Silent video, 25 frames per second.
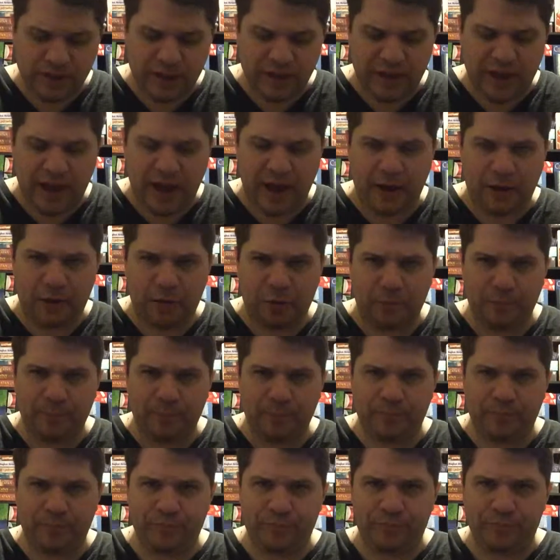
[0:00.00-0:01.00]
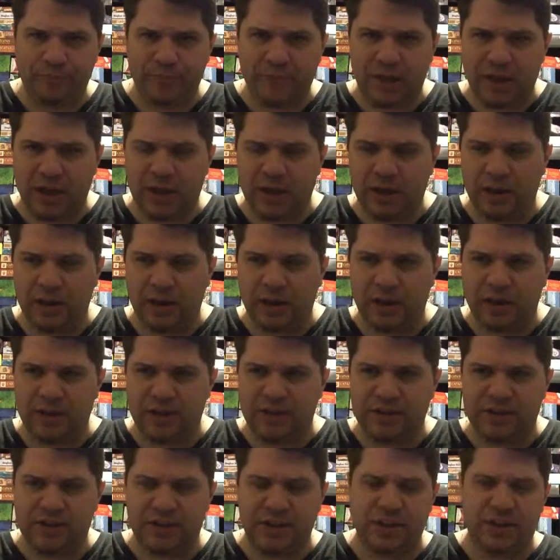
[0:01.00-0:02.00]
Now,
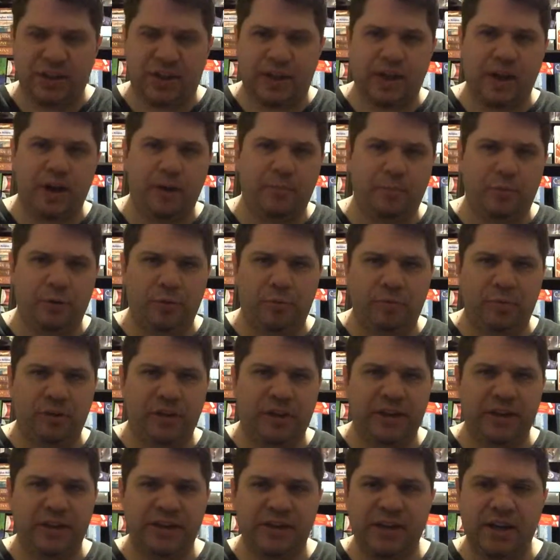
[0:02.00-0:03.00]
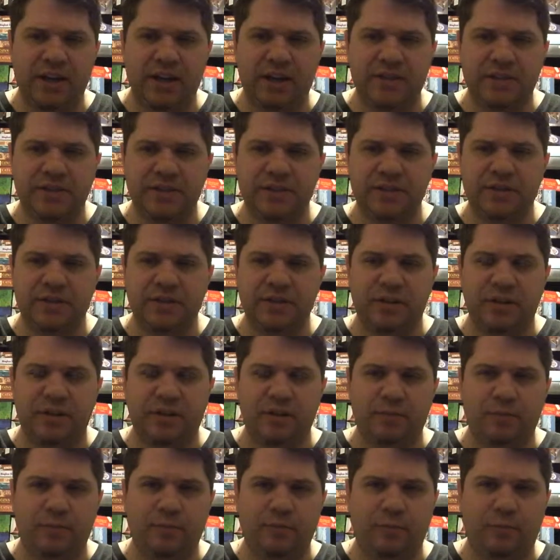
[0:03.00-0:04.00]
did a couple play tests
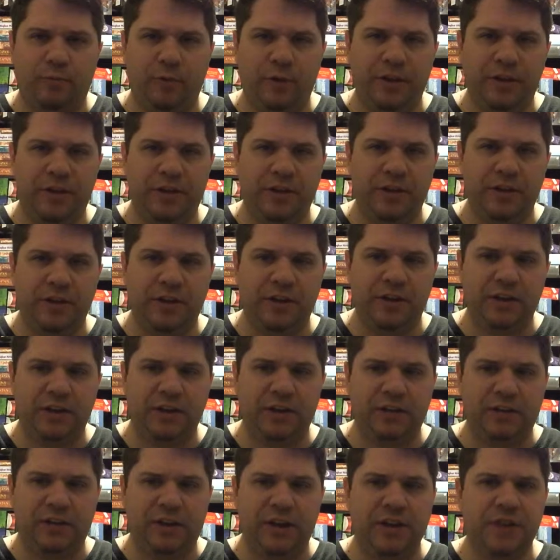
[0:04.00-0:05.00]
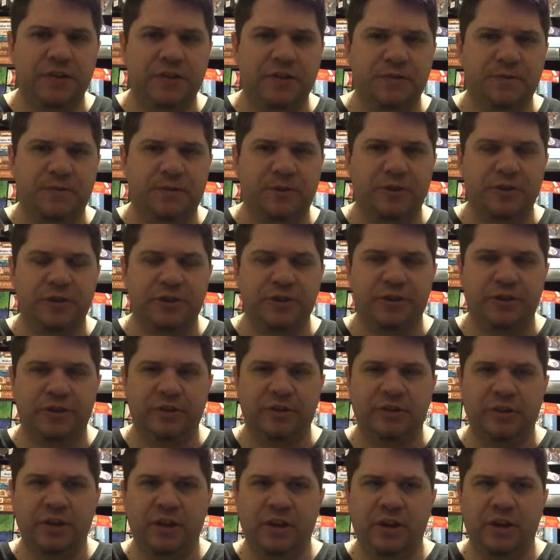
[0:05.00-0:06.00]
with the latest
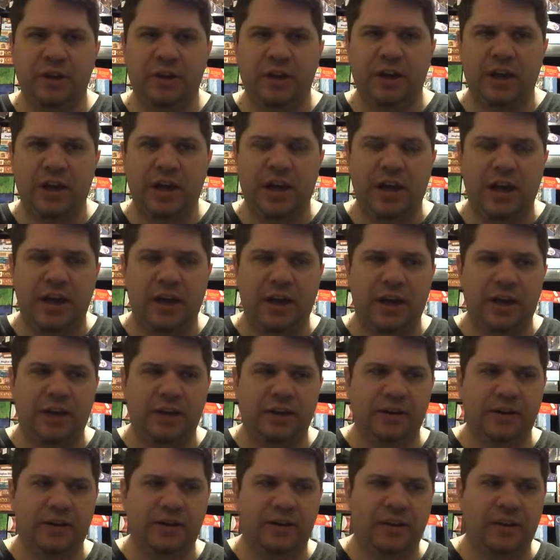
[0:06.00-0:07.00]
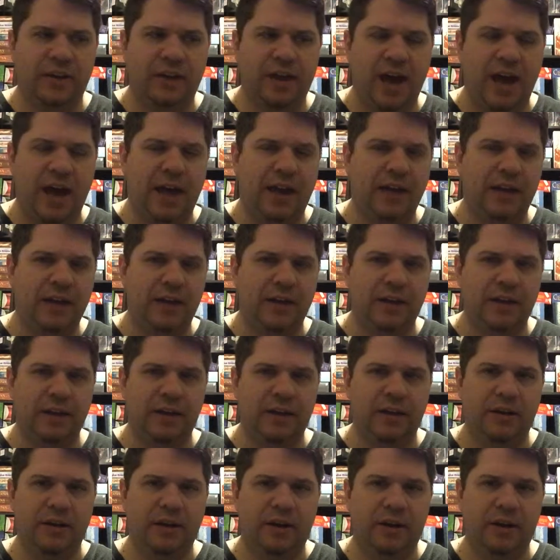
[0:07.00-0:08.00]
version, and that
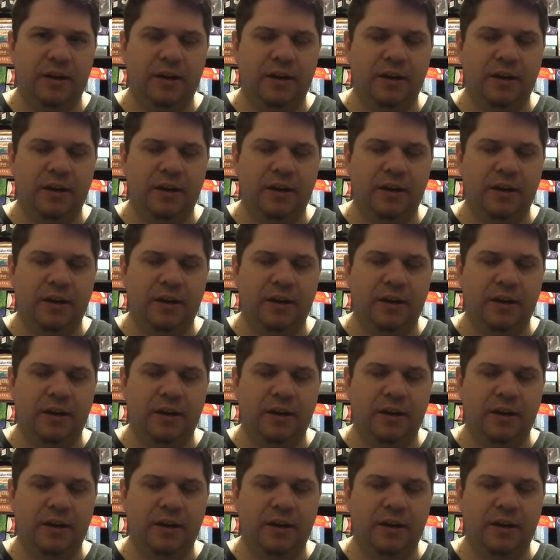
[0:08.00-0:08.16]
had